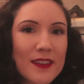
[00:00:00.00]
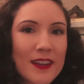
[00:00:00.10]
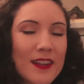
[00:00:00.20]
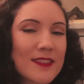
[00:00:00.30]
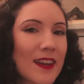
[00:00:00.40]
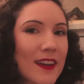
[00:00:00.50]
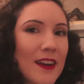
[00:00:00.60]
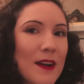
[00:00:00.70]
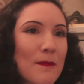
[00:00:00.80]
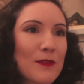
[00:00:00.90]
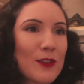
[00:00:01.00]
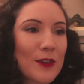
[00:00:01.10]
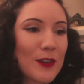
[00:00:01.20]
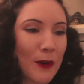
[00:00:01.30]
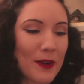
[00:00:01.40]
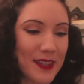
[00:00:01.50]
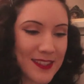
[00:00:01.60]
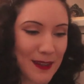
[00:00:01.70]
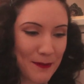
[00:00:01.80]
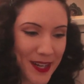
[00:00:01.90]
and it's like, you're going
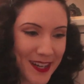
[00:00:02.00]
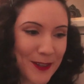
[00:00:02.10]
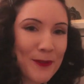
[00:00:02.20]
somewhere.